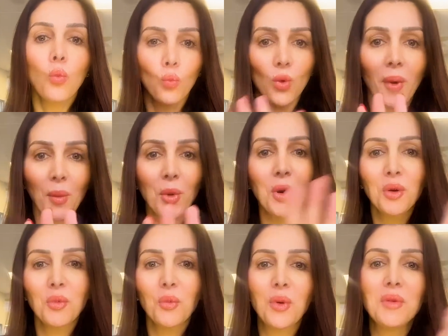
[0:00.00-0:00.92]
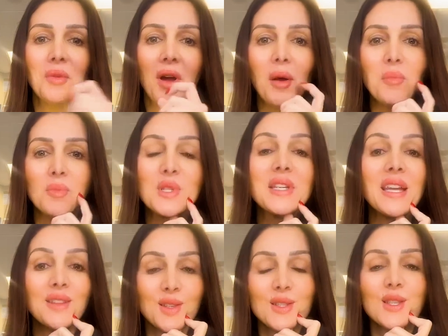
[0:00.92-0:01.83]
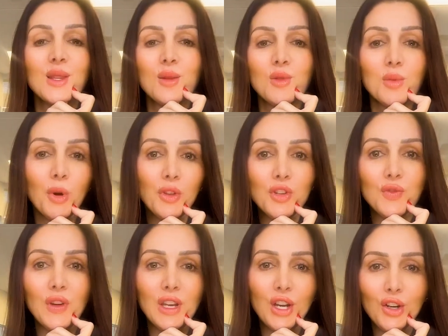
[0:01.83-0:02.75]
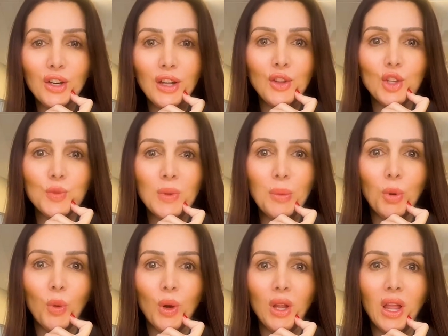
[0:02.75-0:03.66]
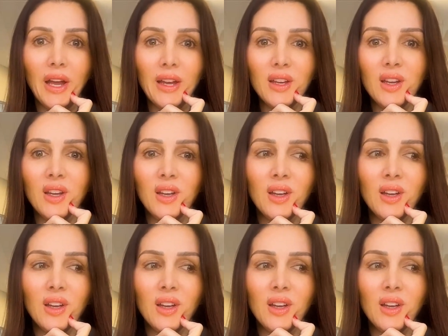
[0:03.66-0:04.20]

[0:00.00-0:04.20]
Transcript: Remember when DeSantis sent them to Martha's Vineyard and those people were like,